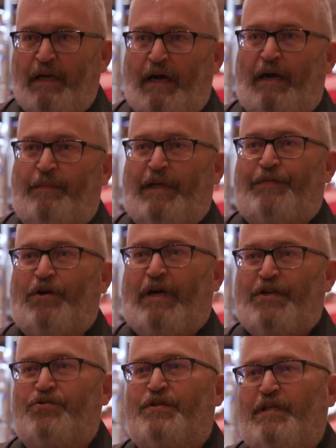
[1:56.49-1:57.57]
Um, if you're
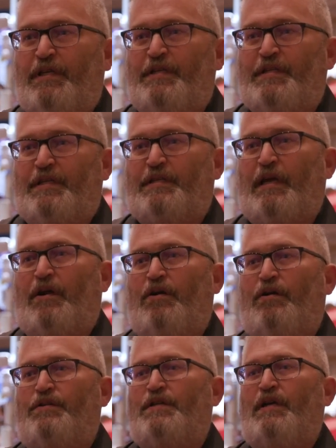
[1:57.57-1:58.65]
interested in 6
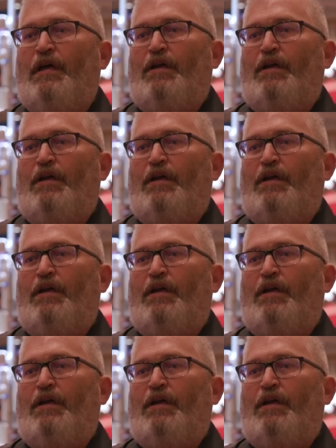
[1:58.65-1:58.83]
gigahertz,